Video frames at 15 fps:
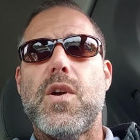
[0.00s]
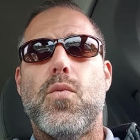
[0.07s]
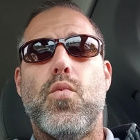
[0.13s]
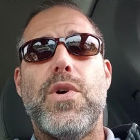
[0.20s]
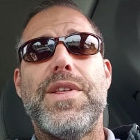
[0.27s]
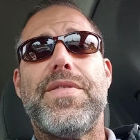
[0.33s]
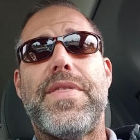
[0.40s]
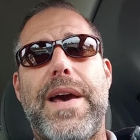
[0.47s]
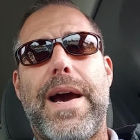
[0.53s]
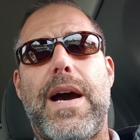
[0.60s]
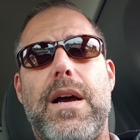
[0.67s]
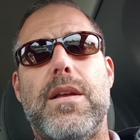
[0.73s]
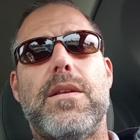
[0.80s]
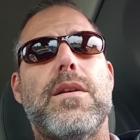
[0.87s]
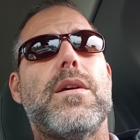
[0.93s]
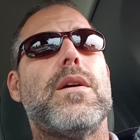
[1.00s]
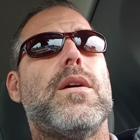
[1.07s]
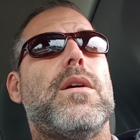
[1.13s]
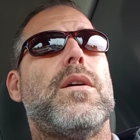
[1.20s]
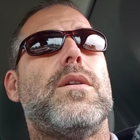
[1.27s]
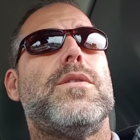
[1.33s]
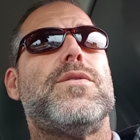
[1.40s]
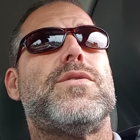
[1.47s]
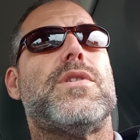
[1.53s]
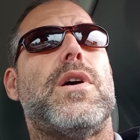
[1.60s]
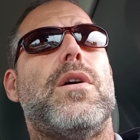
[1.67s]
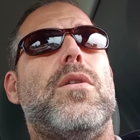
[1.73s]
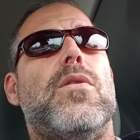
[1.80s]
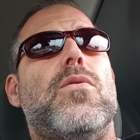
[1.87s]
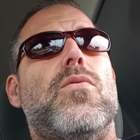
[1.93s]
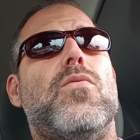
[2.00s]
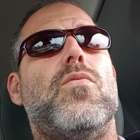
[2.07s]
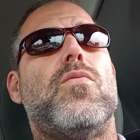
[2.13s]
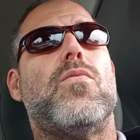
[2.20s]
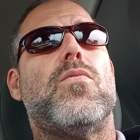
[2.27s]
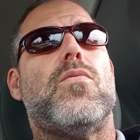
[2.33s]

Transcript: with that. So